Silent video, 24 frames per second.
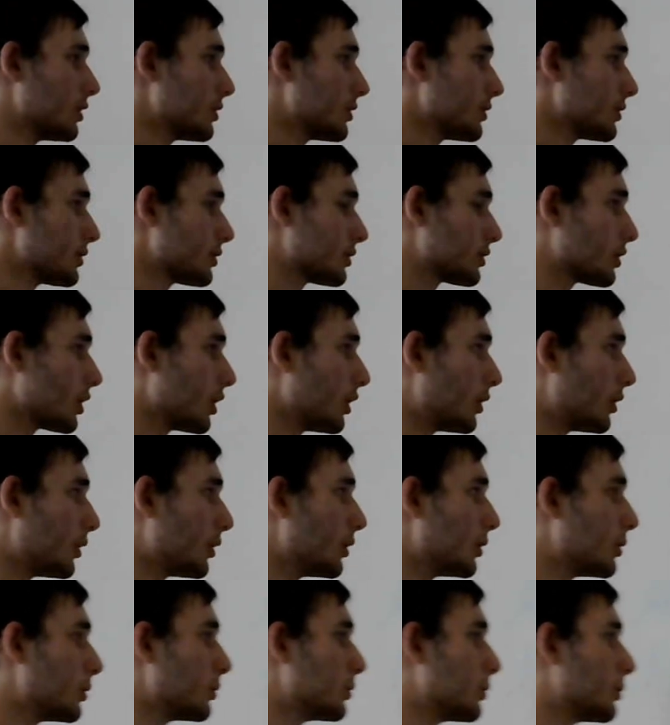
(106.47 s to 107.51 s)

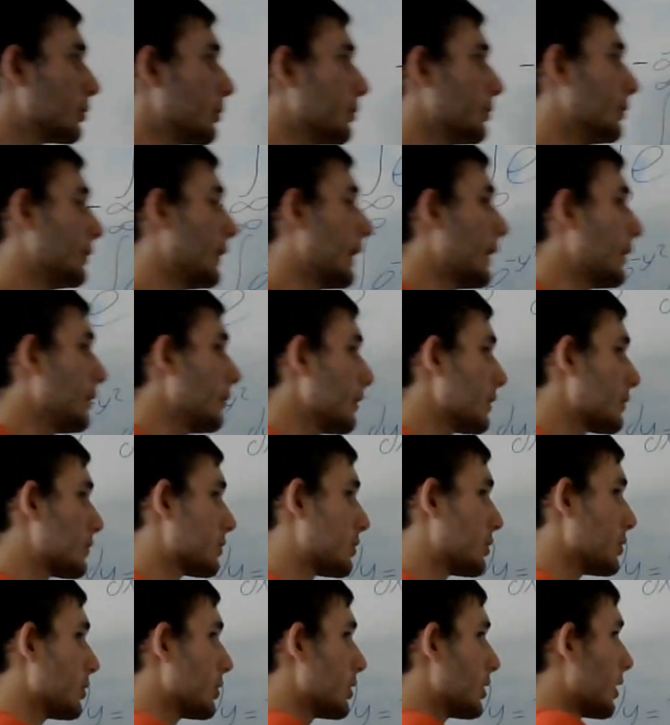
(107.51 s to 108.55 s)
So now let's
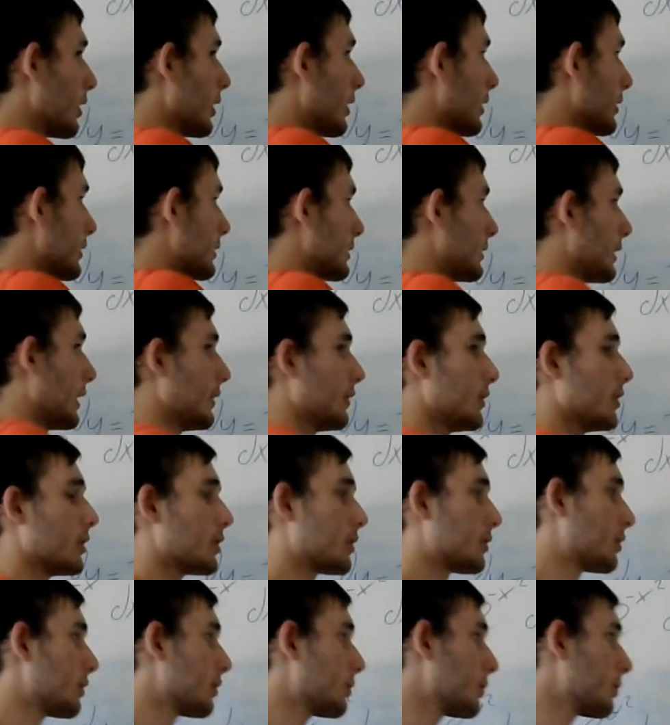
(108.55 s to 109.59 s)
do the
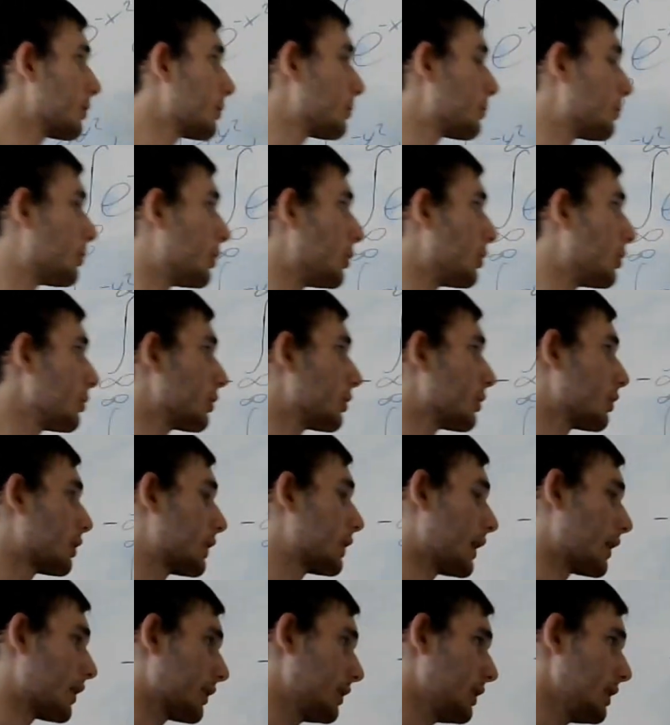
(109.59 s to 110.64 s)
standard
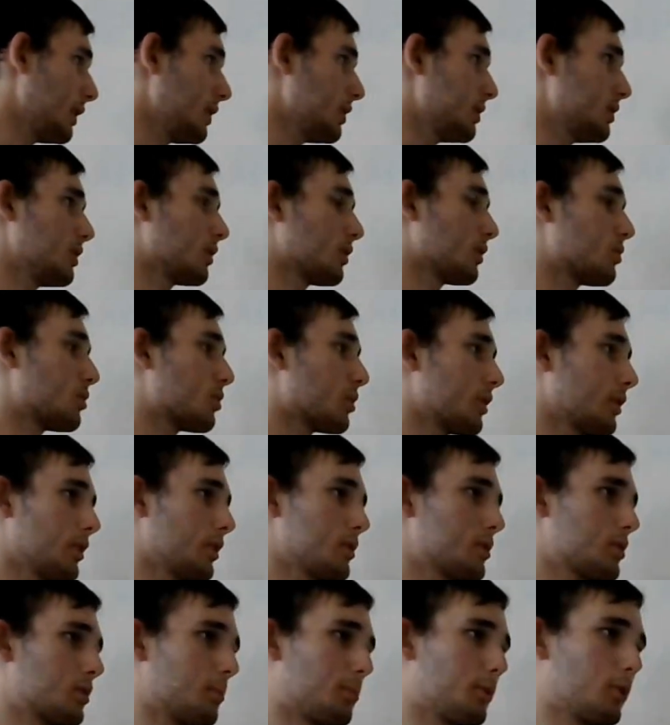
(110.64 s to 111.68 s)
Cartesian
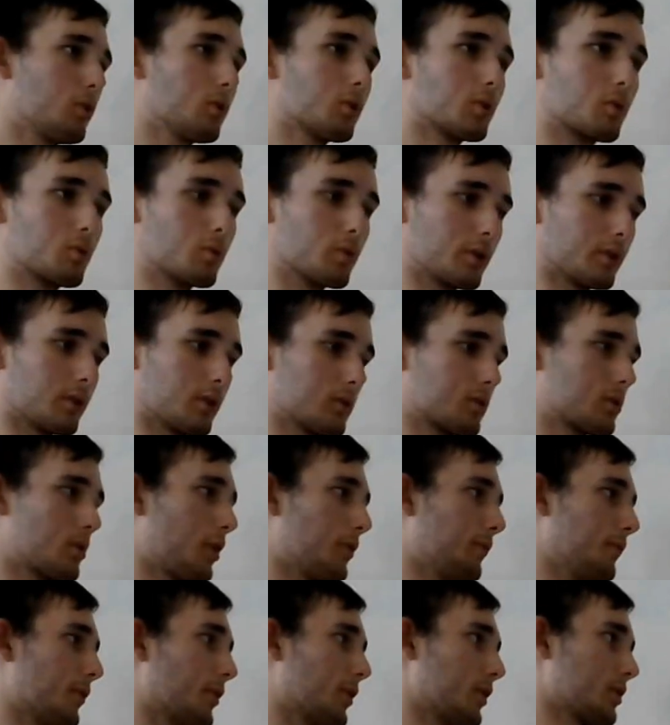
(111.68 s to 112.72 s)
coordinates to polar coordinates
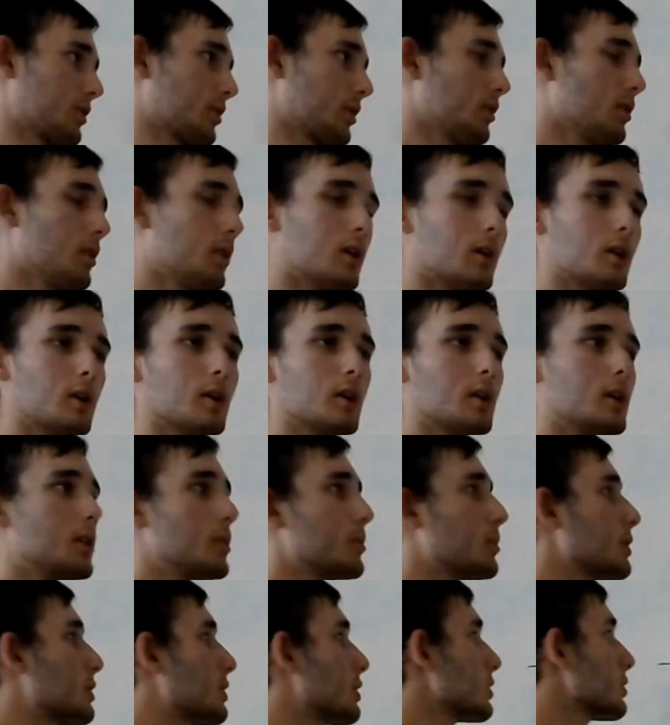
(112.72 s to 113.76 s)
conversion,
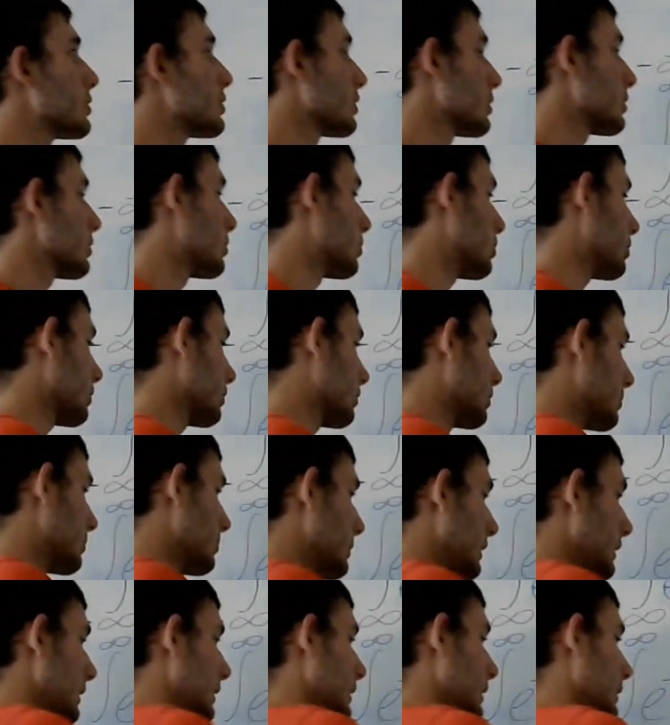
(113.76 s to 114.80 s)
which is just going to
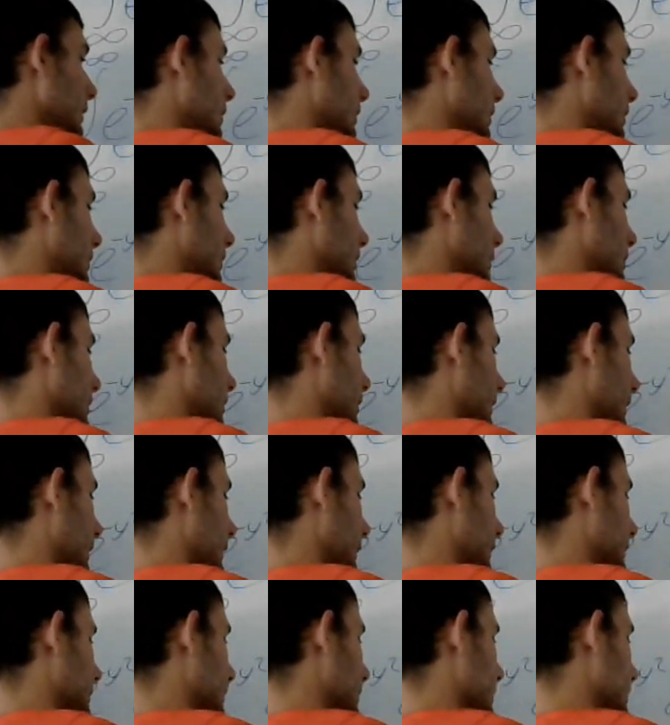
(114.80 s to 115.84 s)
be
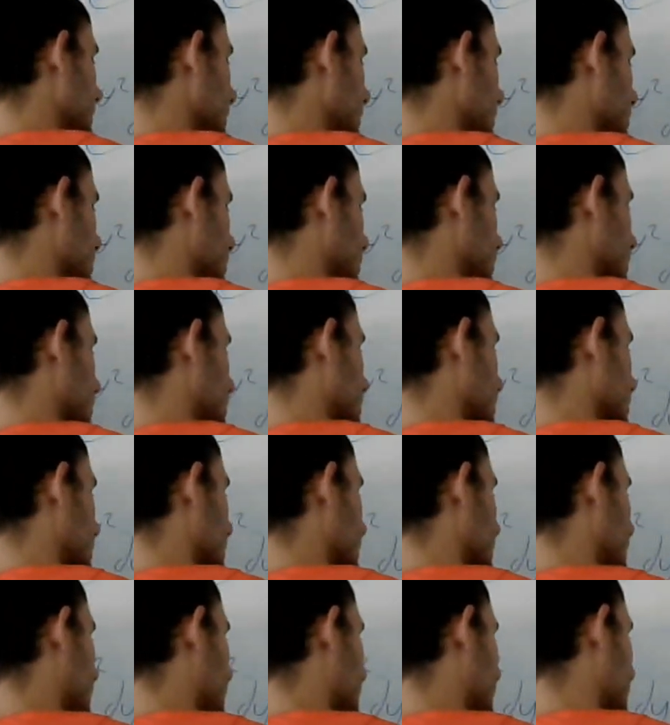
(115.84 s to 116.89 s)
x is equal
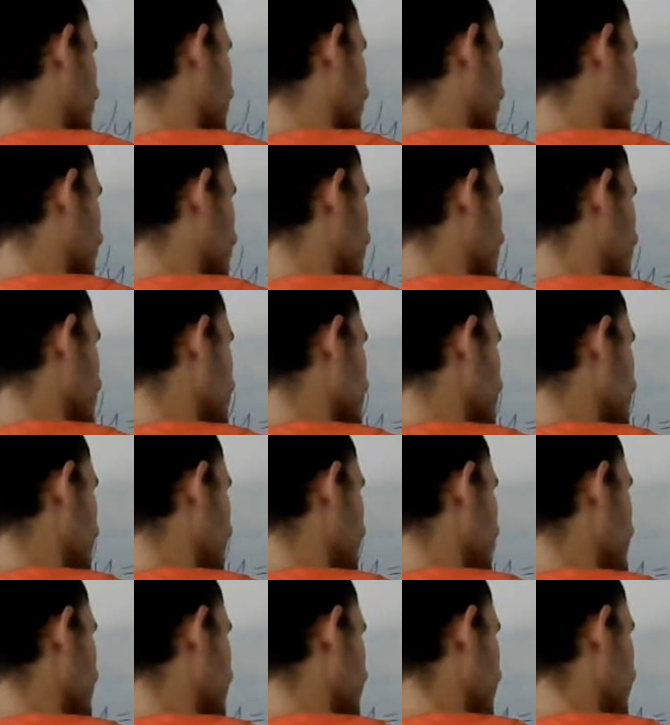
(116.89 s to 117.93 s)
to r
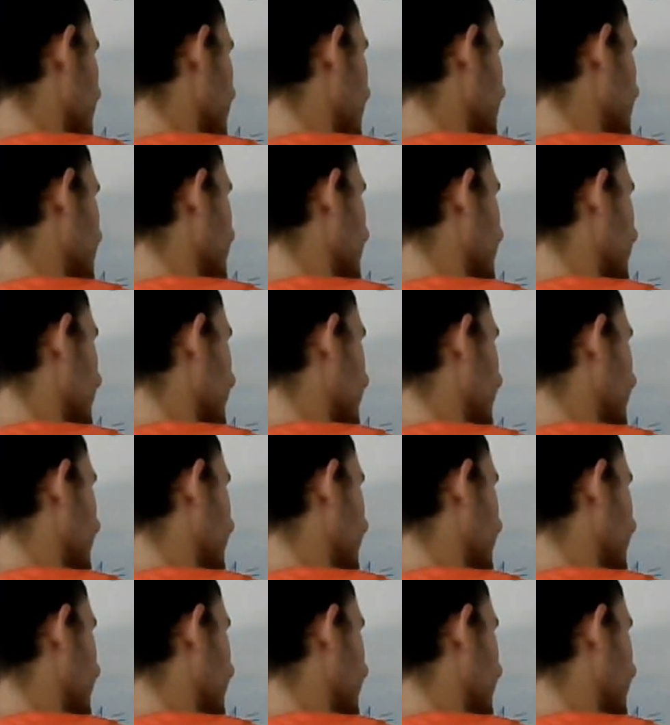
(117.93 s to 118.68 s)
cosine of theta